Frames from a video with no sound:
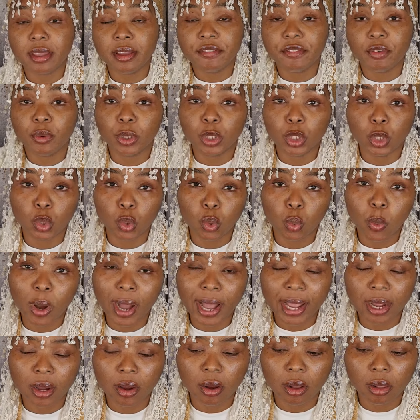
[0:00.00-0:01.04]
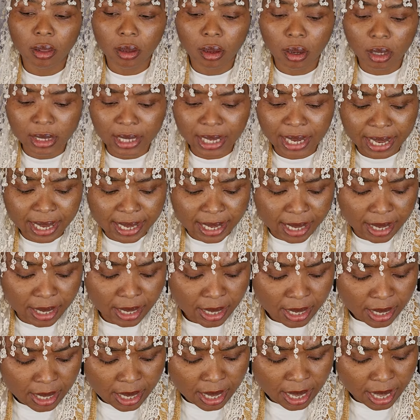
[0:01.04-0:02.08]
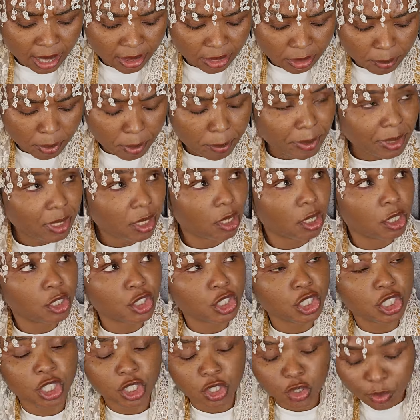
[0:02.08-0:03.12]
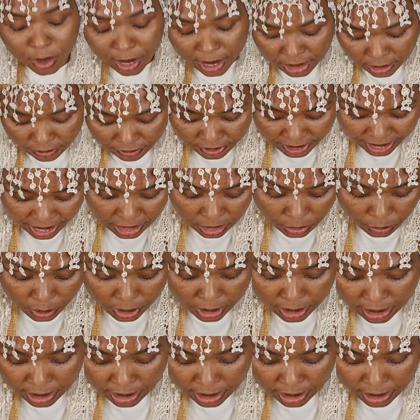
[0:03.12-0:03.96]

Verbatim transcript: If you want to know why I call God the higher and the biblical Jesus Christ of Nazareth,